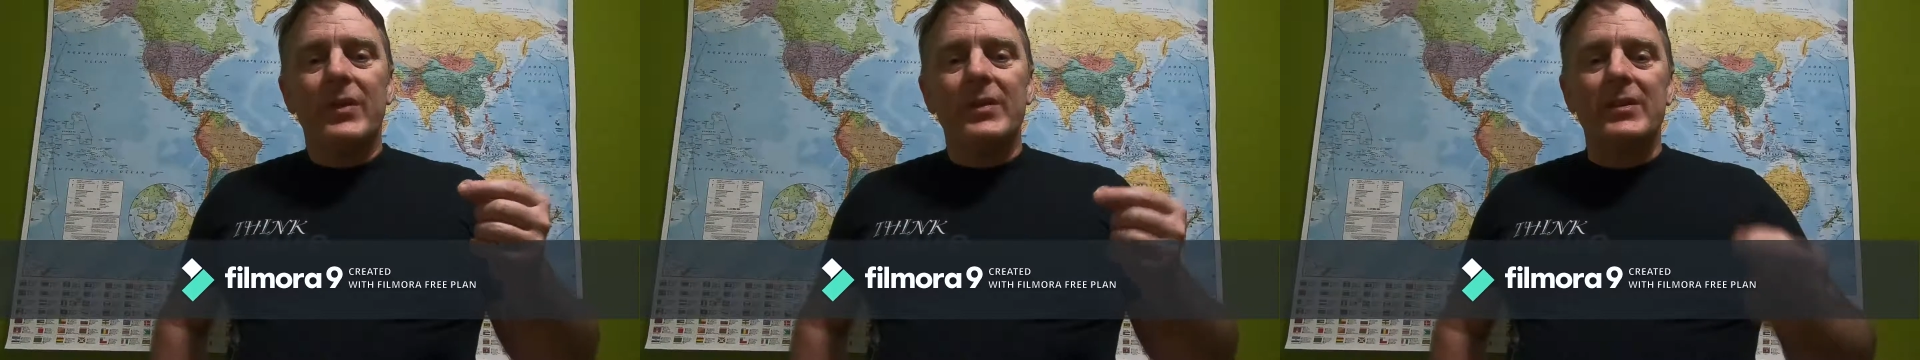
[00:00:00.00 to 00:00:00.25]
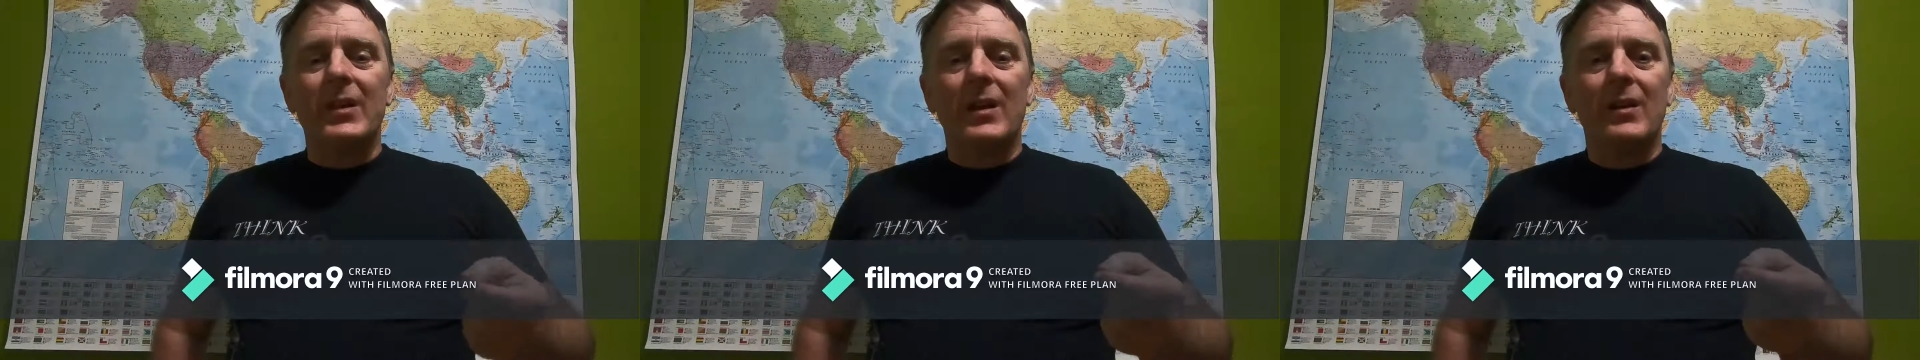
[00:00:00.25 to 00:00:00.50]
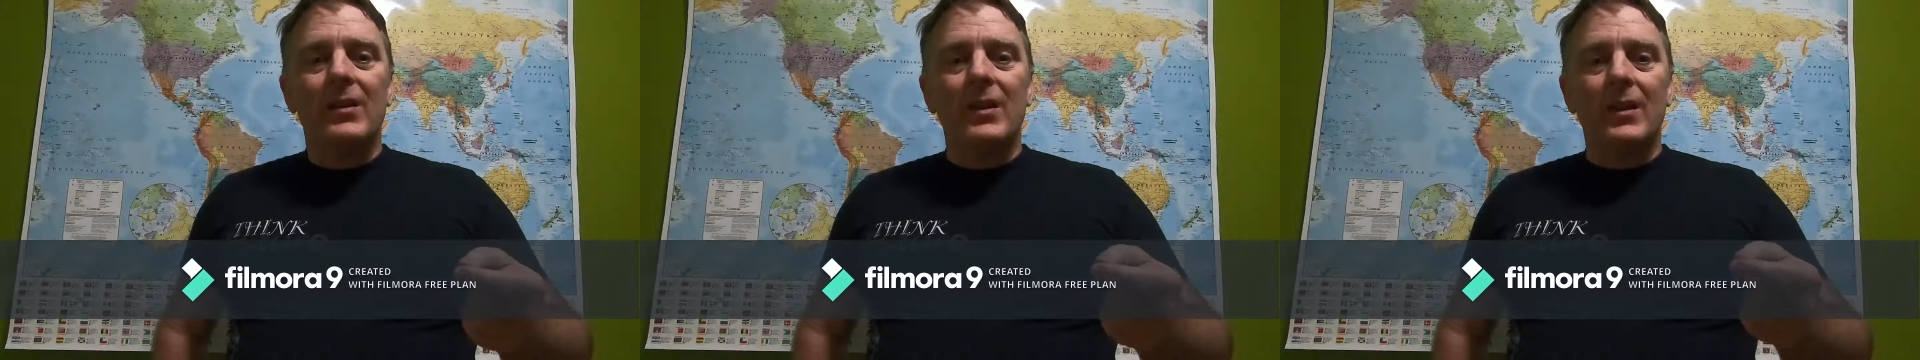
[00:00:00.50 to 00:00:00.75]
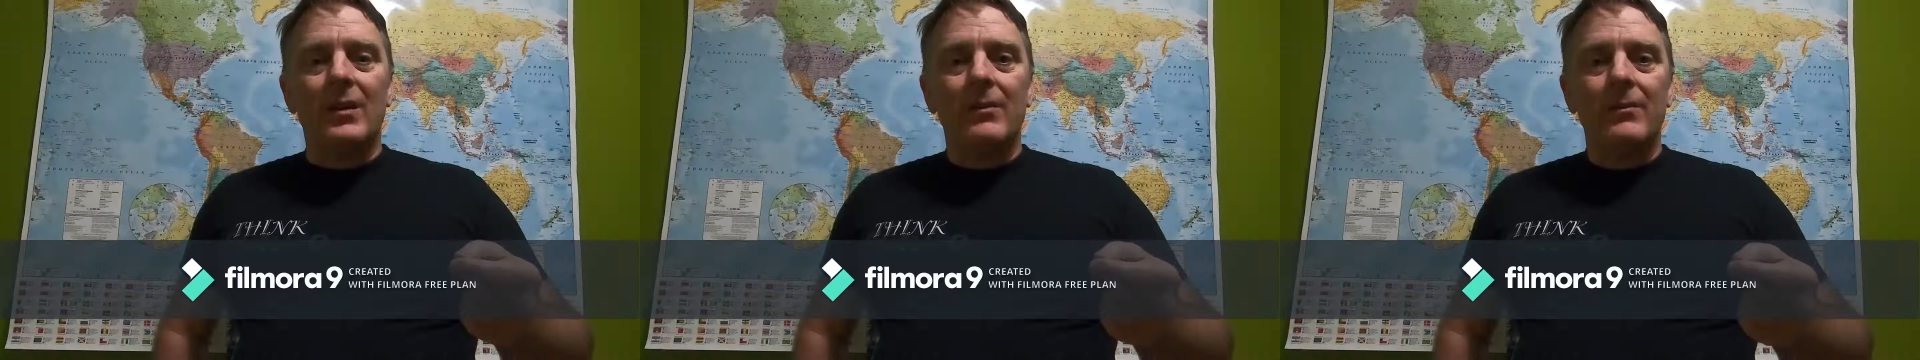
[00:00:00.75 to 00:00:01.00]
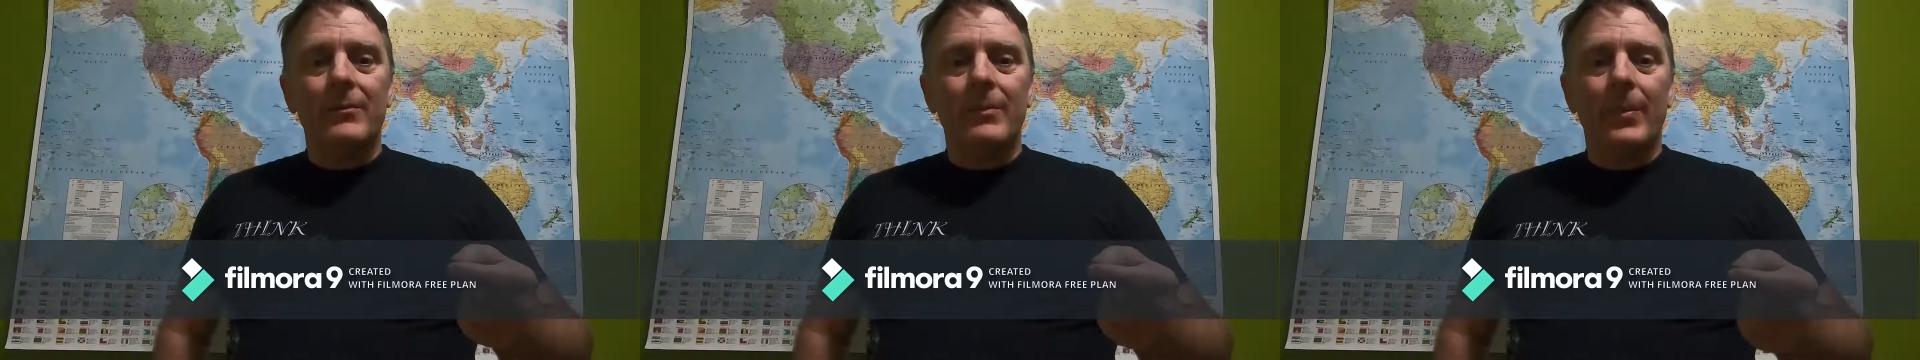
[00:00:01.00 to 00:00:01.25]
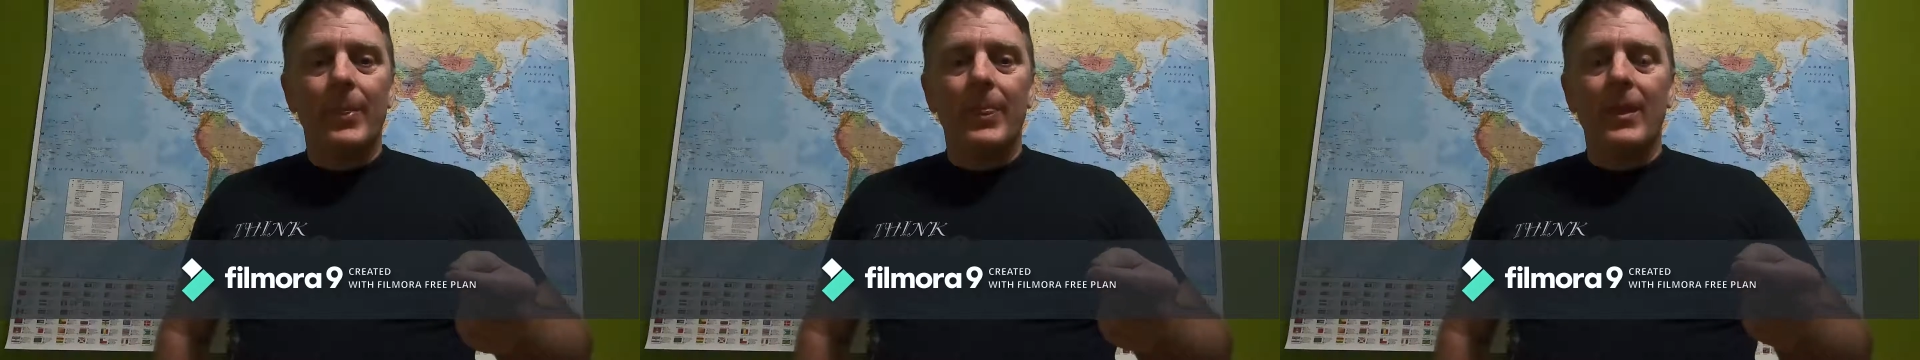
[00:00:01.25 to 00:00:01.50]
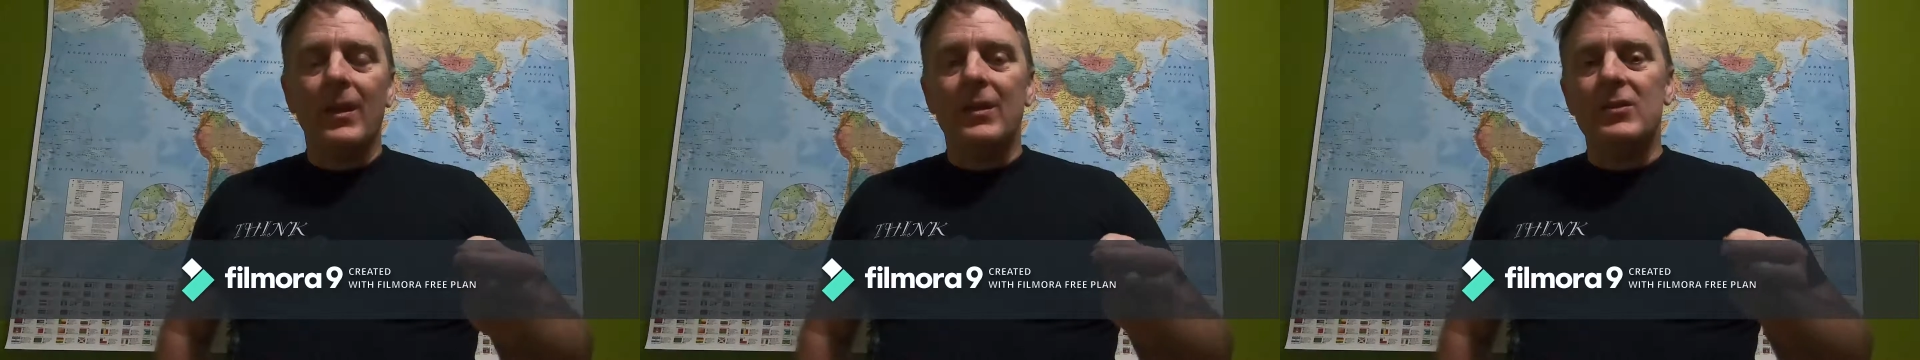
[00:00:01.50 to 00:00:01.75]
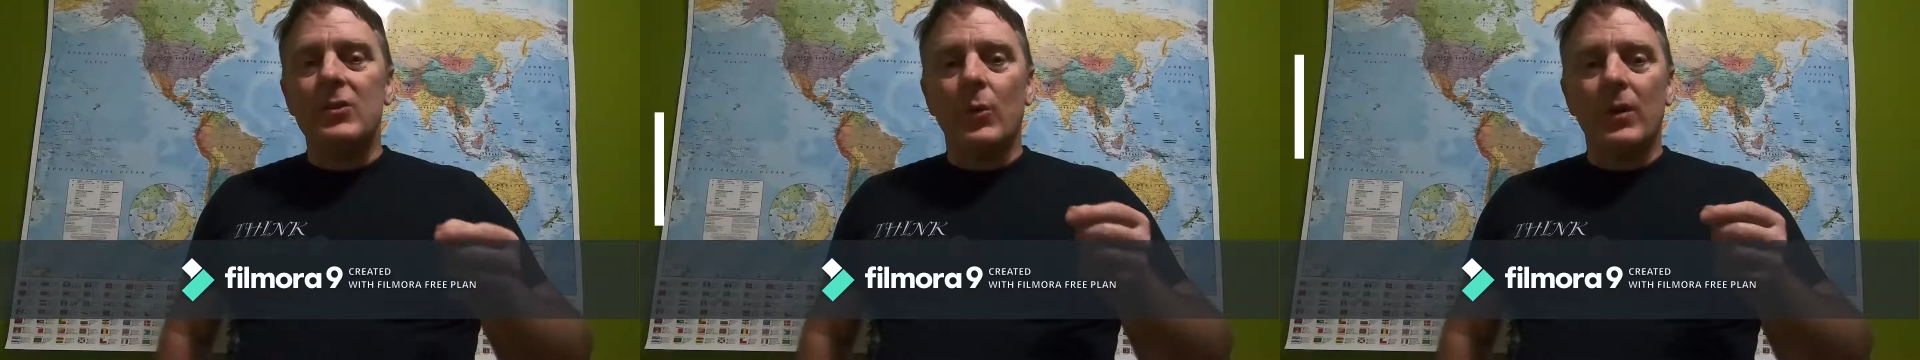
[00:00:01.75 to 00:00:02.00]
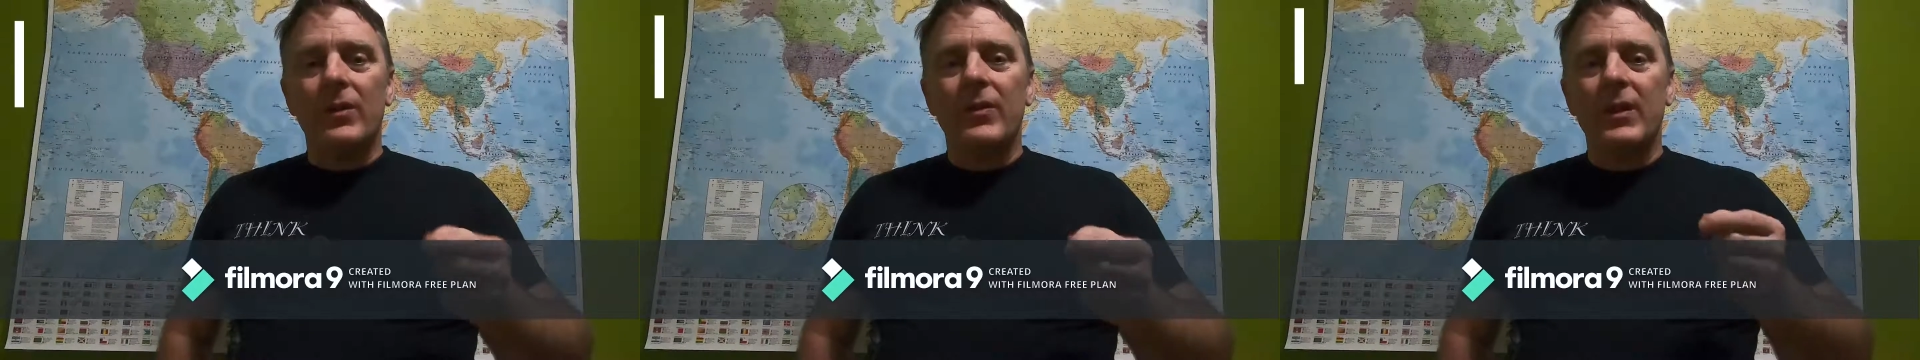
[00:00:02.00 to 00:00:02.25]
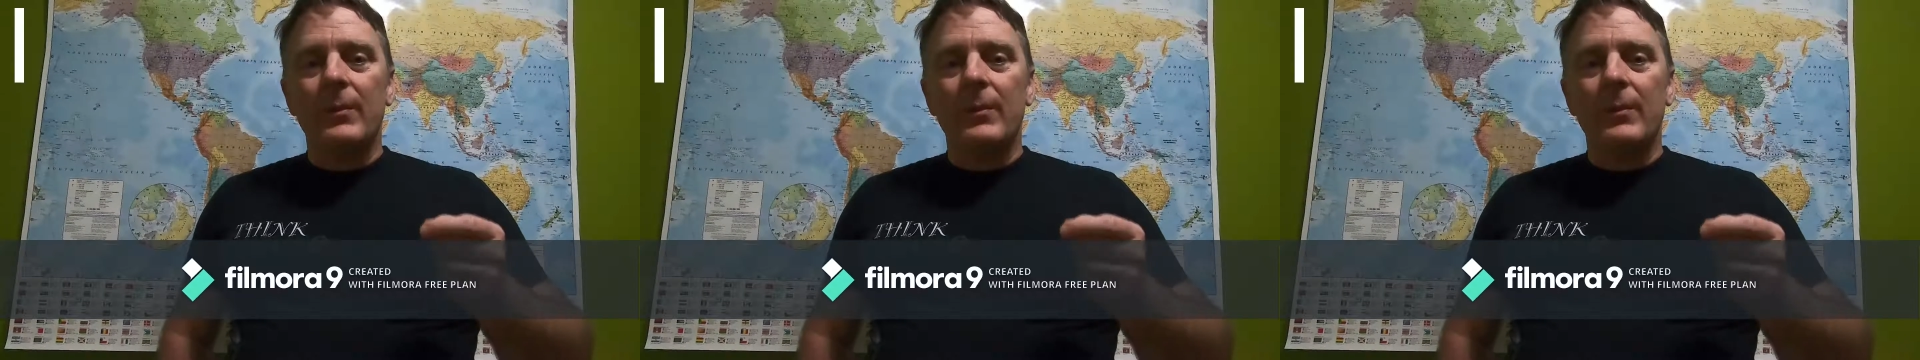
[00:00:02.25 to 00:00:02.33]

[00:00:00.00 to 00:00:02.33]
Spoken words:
The second thing is you want to